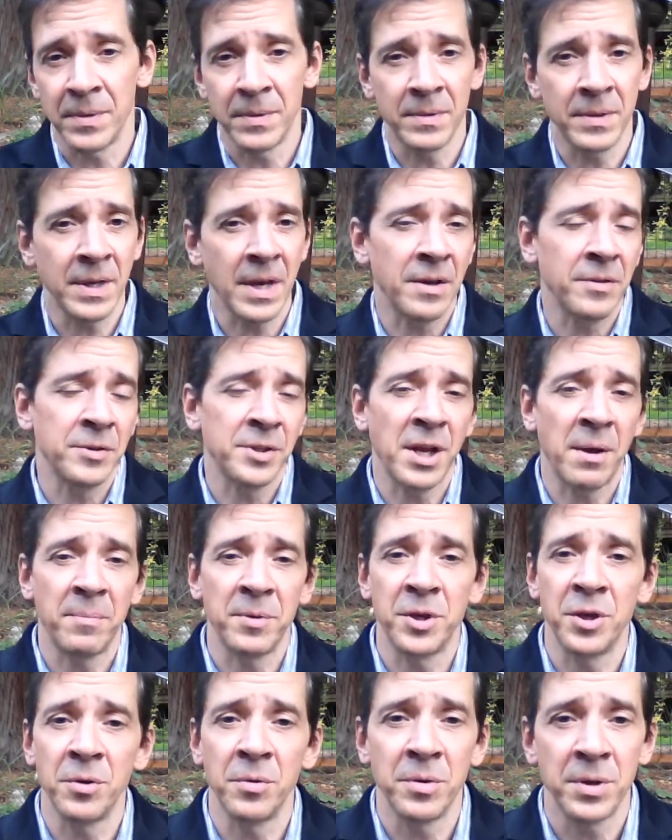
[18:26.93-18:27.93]
Yeah, there's
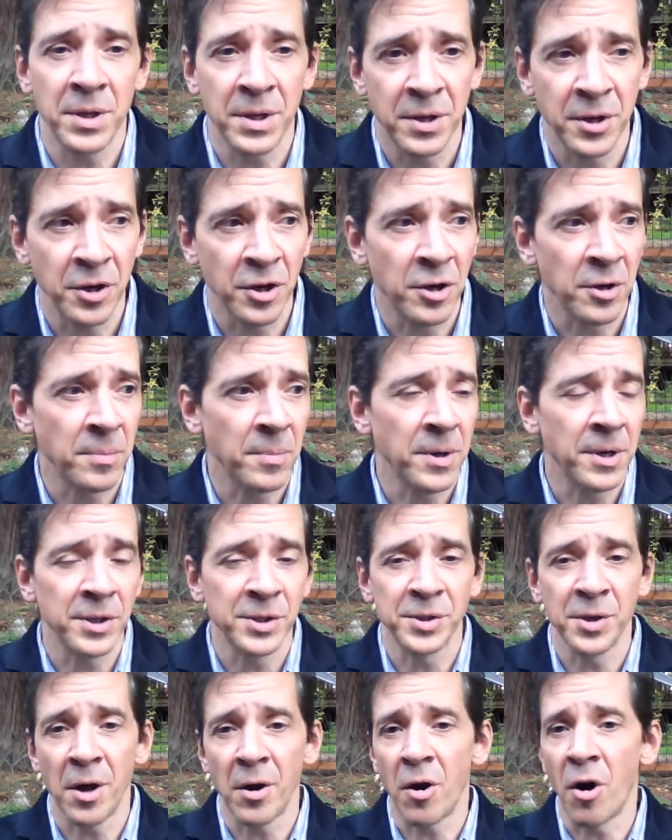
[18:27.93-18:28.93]
ambiguity here, but
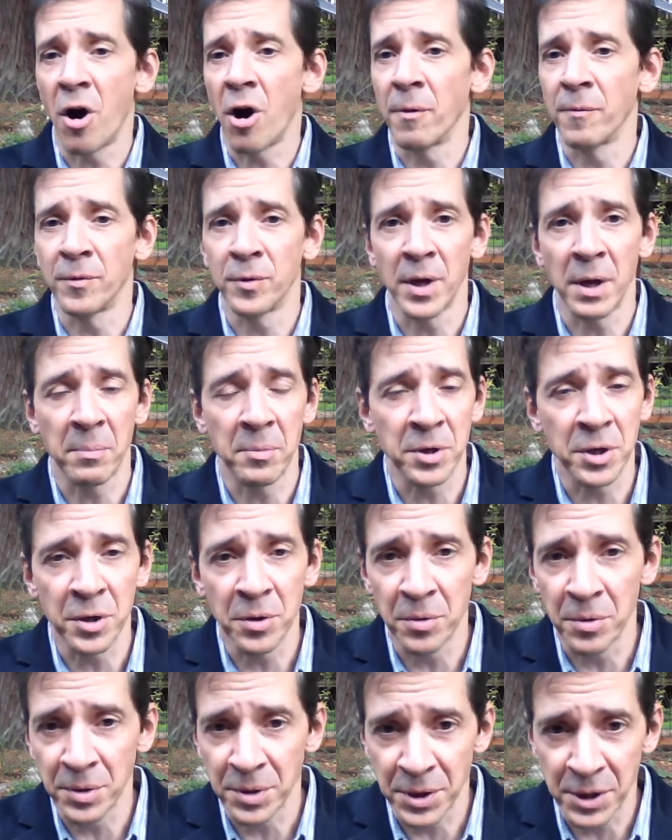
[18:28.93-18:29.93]
it's not a harmful
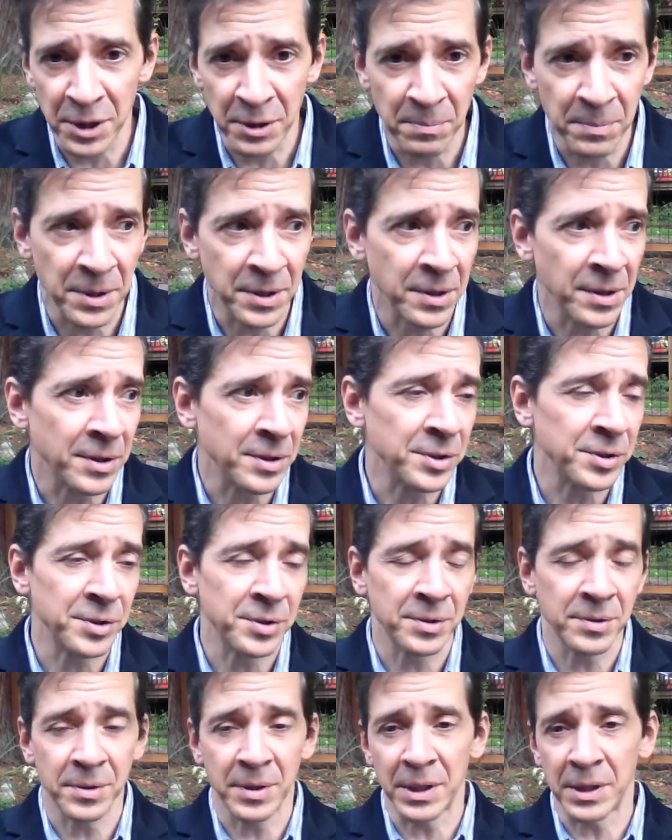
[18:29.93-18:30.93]
ambiguity
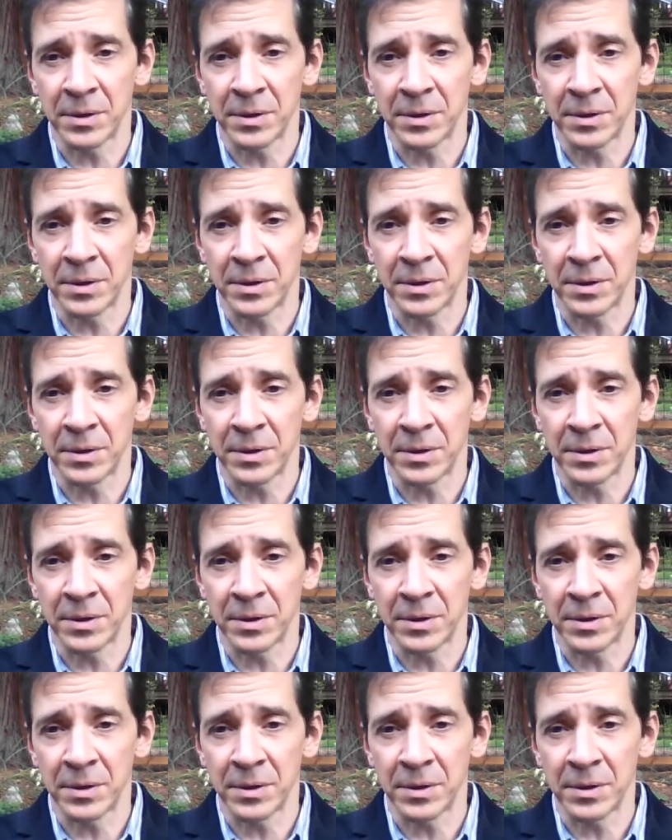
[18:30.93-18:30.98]
because,